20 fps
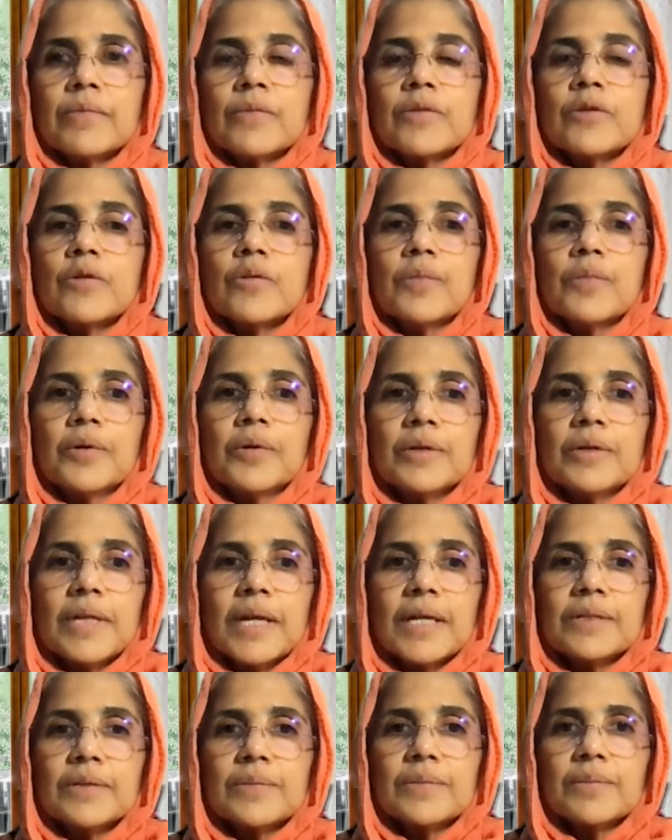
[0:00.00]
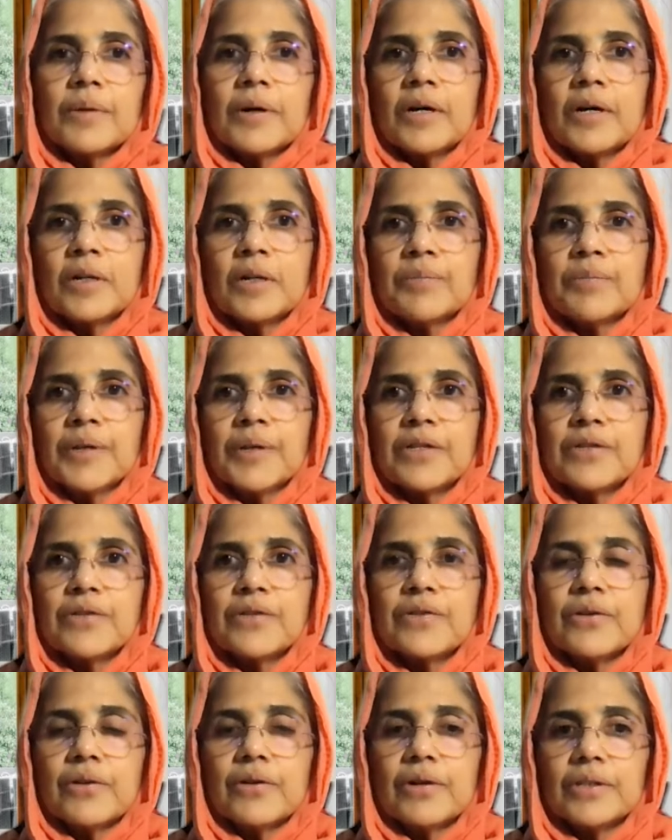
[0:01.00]
You put a small pinch
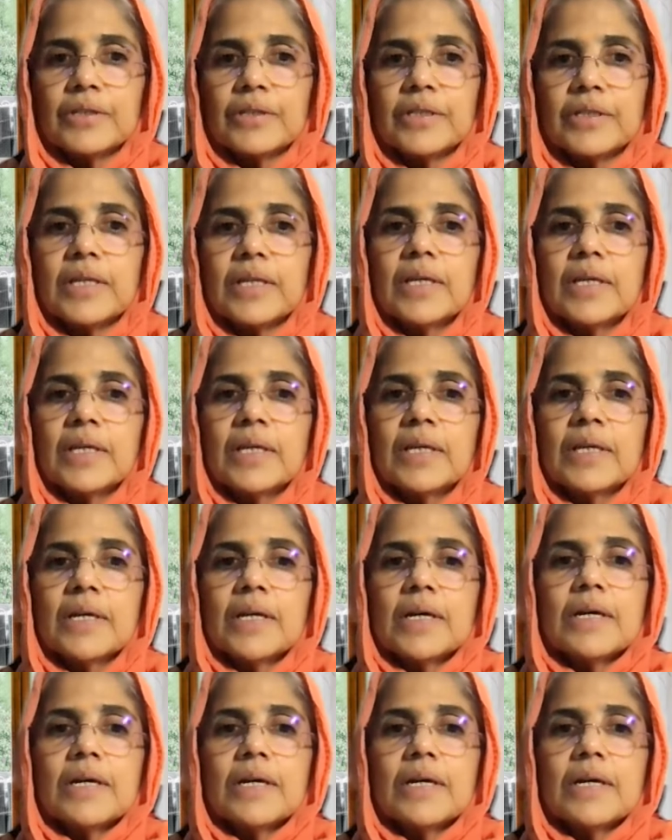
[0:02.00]
on the